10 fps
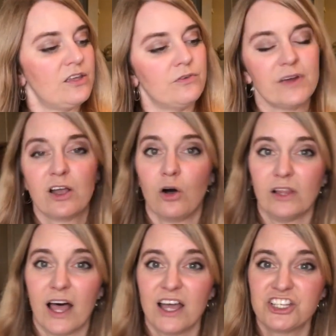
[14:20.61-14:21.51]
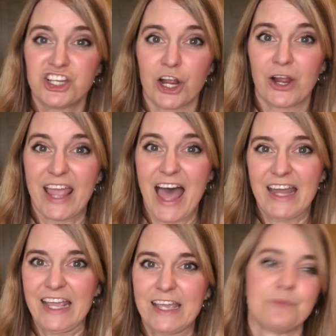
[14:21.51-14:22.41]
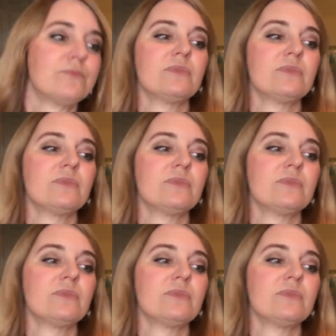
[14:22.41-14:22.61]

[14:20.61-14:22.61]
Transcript: the Ricola Cherry Honey.